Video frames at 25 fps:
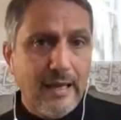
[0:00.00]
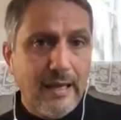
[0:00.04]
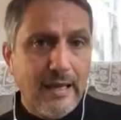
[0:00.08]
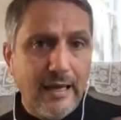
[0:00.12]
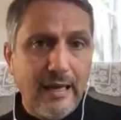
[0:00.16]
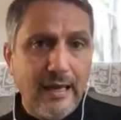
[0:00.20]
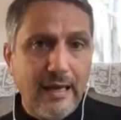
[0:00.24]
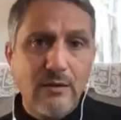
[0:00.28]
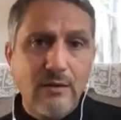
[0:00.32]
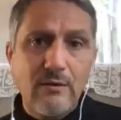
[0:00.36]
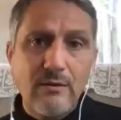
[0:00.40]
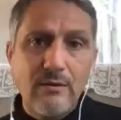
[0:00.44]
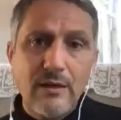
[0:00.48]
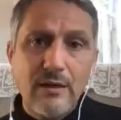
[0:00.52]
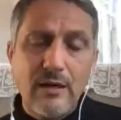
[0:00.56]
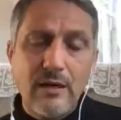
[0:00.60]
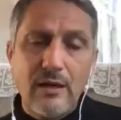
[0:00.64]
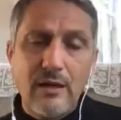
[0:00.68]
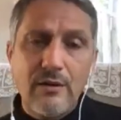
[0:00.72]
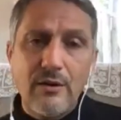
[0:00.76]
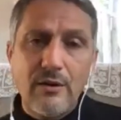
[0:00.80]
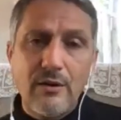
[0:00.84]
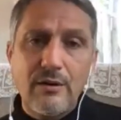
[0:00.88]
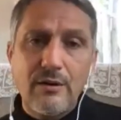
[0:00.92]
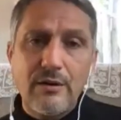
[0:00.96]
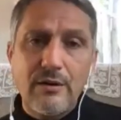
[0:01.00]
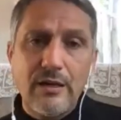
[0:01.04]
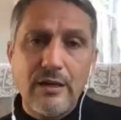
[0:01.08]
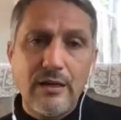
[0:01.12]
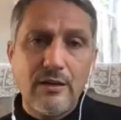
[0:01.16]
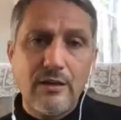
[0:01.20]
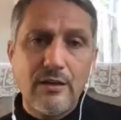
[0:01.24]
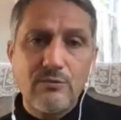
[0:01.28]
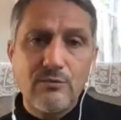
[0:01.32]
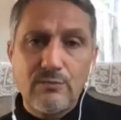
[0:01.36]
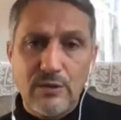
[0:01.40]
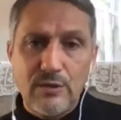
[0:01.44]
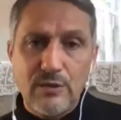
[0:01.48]
and on the other
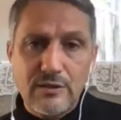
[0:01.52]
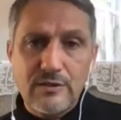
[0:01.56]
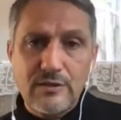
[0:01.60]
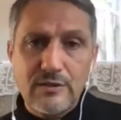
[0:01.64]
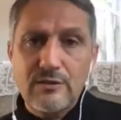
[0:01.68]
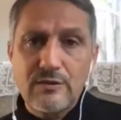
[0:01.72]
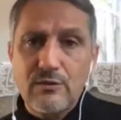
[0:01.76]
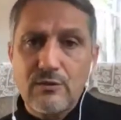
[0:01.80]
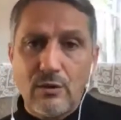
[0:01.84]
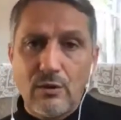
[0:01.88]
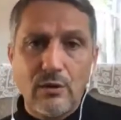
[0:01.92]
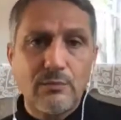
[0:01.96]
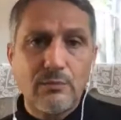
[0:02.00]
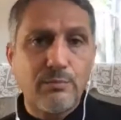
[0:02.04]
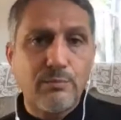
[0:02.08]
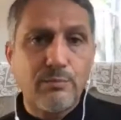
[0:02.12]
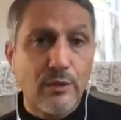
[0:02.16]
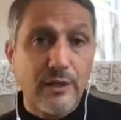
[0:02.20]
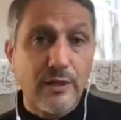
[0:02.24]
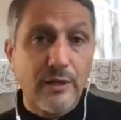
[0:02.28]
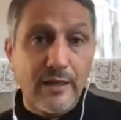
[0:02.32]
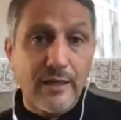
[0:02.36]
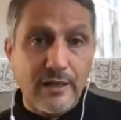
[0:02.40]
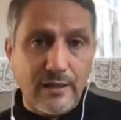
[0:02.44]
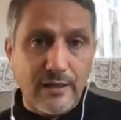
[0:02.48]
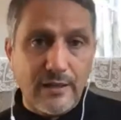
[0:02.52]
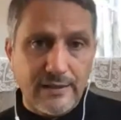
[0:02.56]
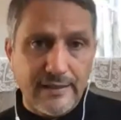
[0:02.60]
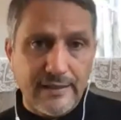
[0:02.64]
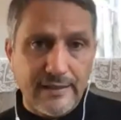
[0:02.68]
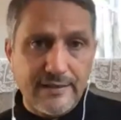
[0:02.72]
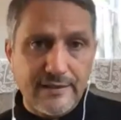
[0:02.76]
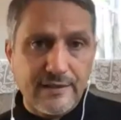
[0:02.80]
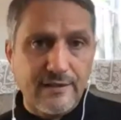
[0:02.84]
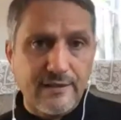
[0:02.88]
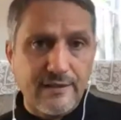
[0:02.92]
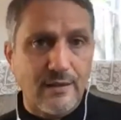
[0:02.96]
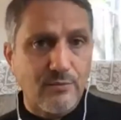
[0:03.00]
is what's called political
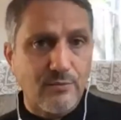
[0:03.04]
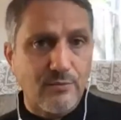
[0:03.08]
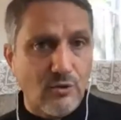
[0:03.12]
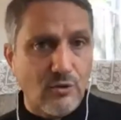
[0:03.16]
Islam.